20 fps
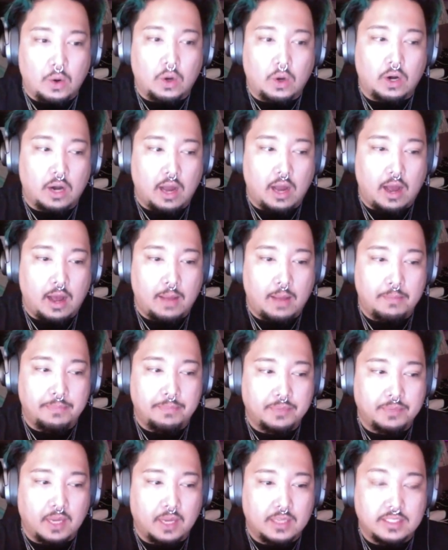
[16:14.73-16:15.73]
Or
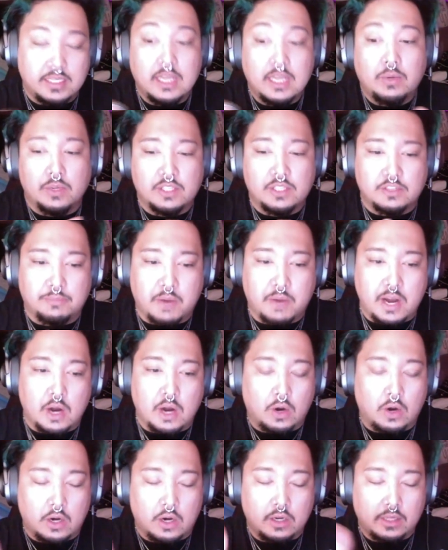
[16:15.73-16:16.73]
a sequence of prayer,
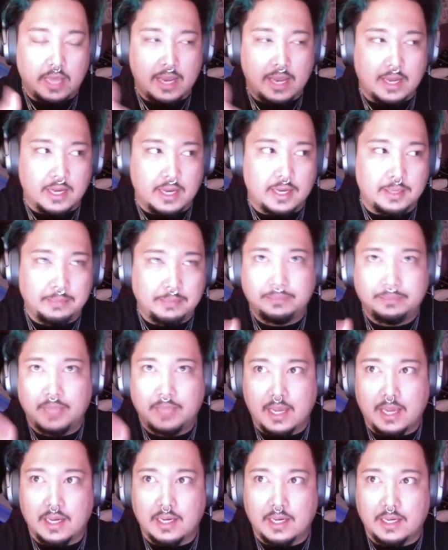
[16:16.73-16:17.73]
or like
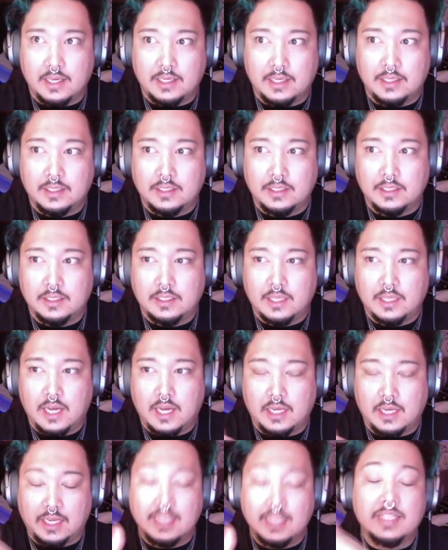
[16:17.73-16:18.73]
a
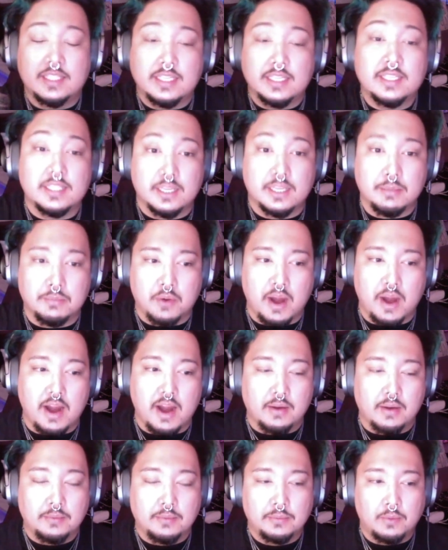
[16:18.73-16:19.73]
consistent
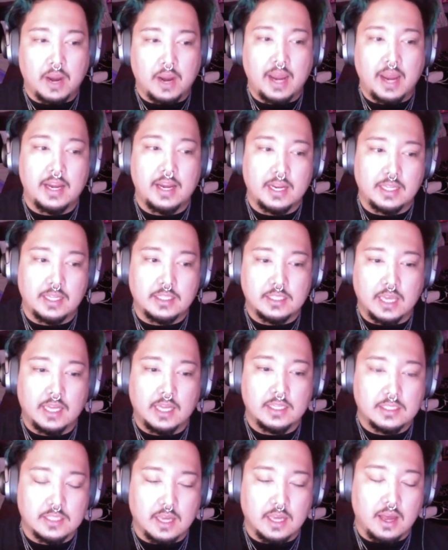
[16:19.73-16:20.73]
prayer, right? And
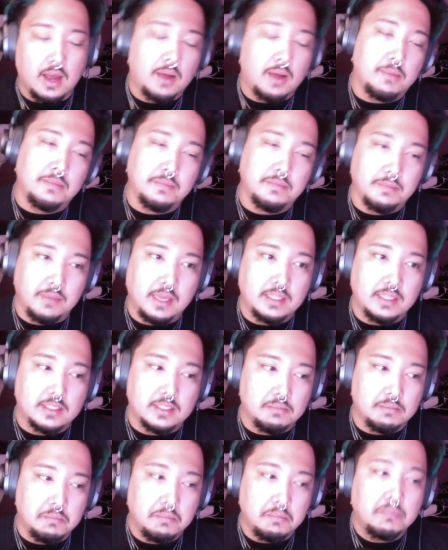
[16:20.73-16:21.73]

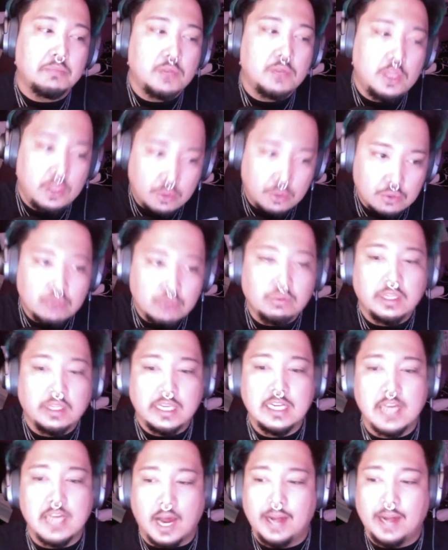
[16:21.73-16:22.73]
it's
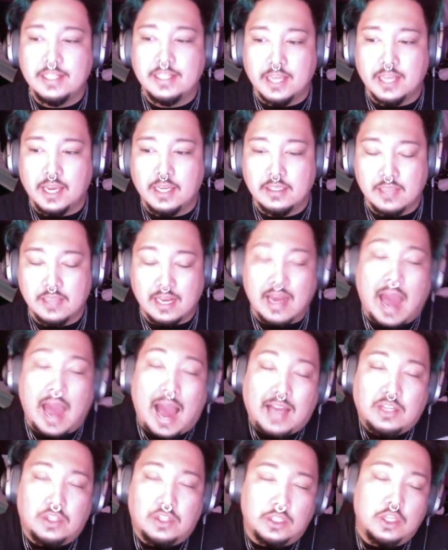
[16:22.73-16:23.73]
usually 9 days. It
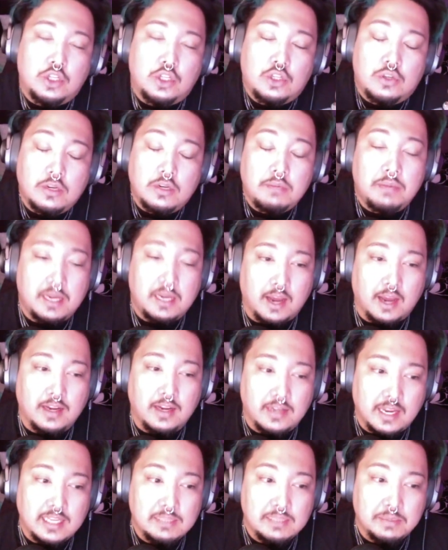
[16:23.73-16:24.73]
actually should be
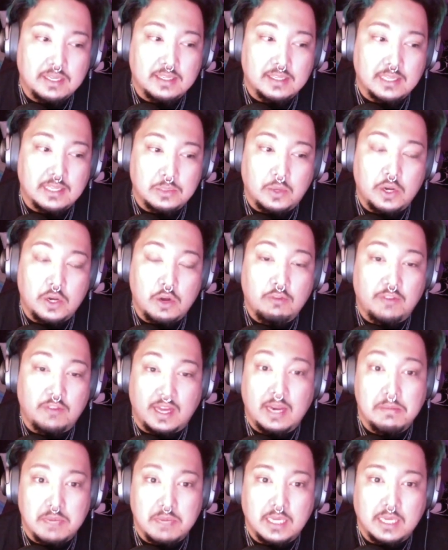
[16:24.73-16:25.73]
9 days because that's what
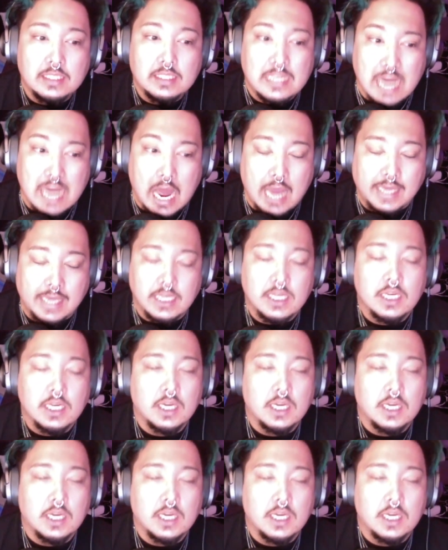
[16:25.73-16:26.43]
novena means, 9.